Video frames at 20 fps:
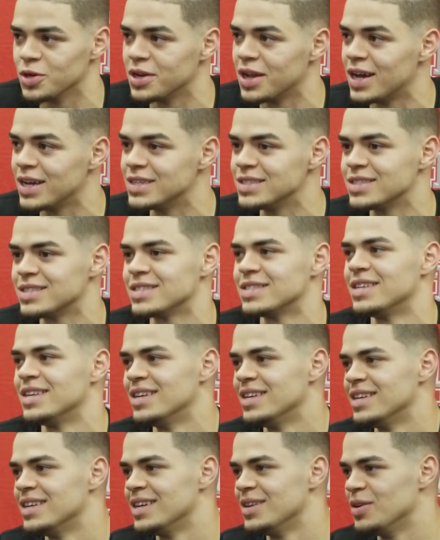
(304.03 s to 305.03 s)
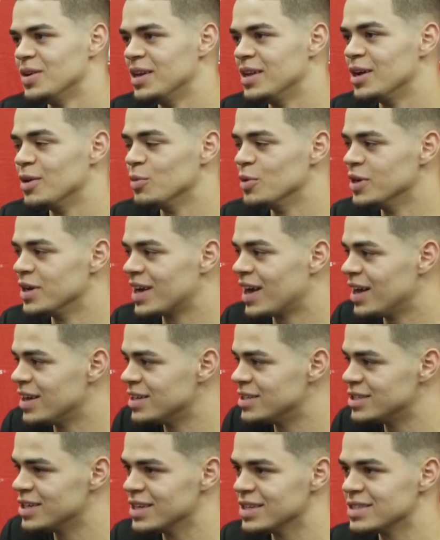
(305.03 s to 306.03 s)
nice and I'm uh, kind of
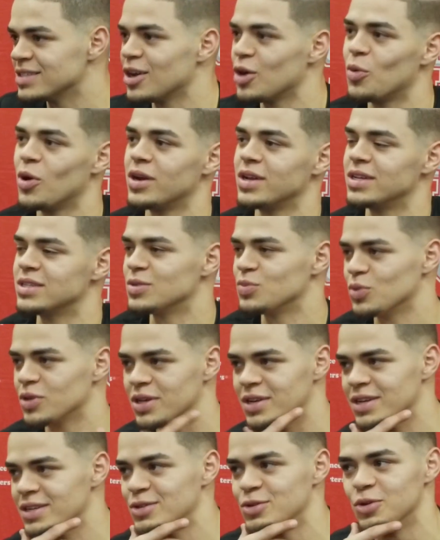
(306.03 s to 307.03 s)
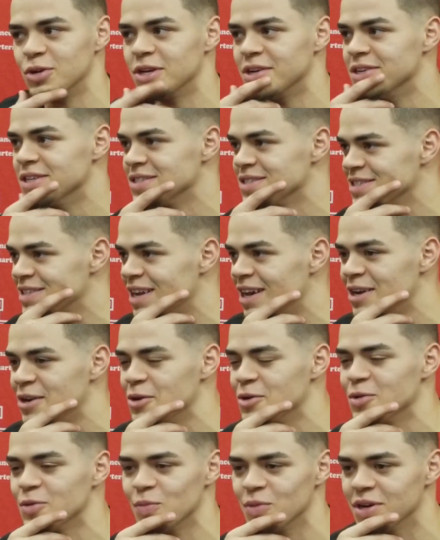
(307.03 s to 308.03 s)
jealous. I want to get to play there two years, and I
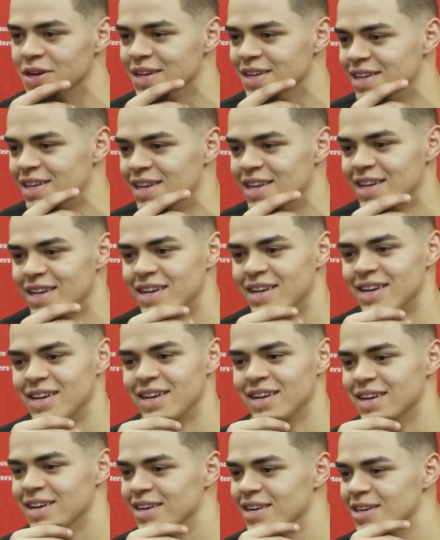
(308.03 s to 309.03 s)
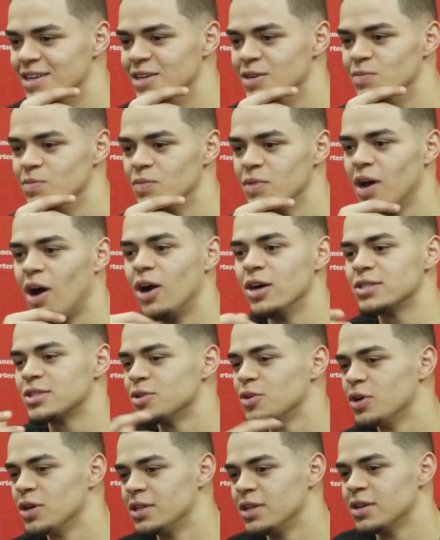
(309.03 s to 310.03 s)
don't. But um,
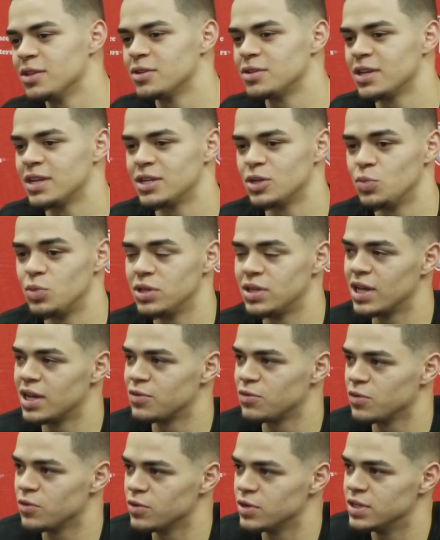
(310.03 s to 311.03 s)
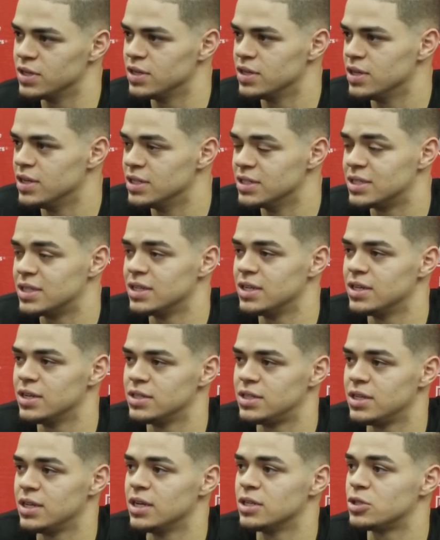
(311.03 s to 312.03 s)
also another thing to be thankful with is T-
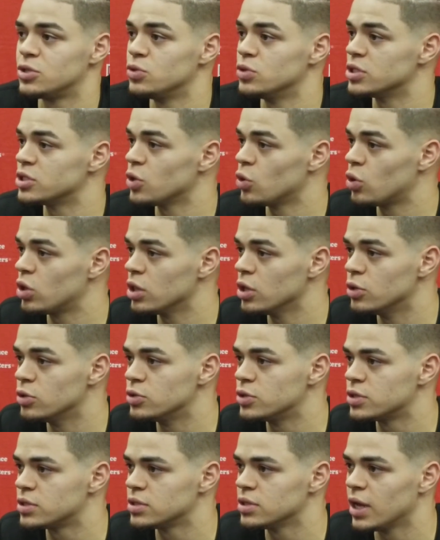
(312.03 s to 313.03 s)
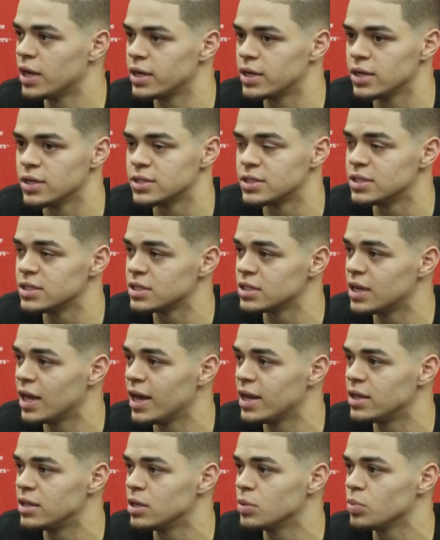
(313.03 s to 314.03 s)
TSU is so close. Like uh,
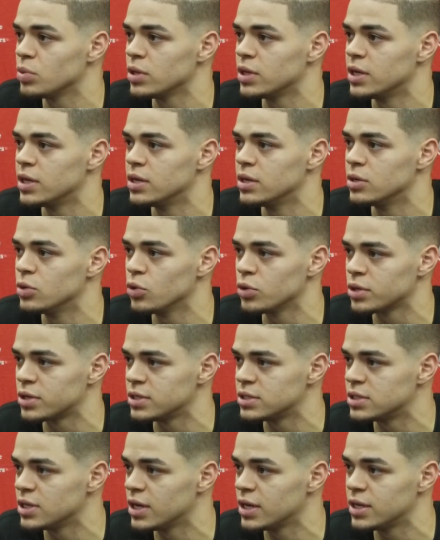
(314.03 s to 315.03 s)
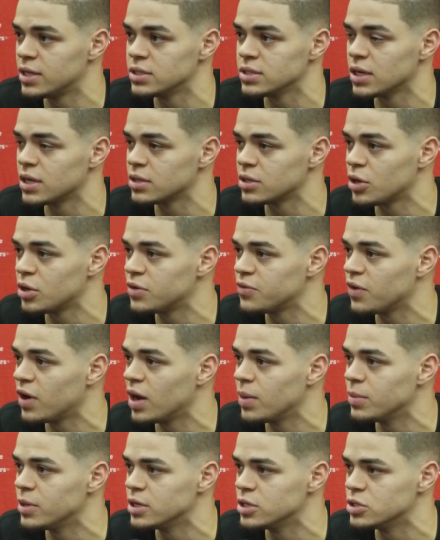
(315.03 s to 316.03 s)
Cincinnati, they're playing in Northern Kentucky. It's like a
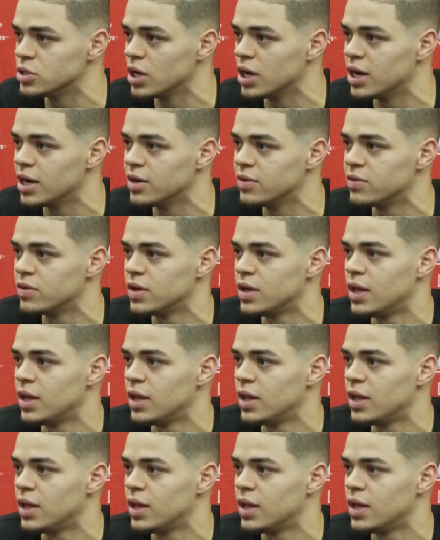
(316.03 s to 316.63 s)
35 minute drive,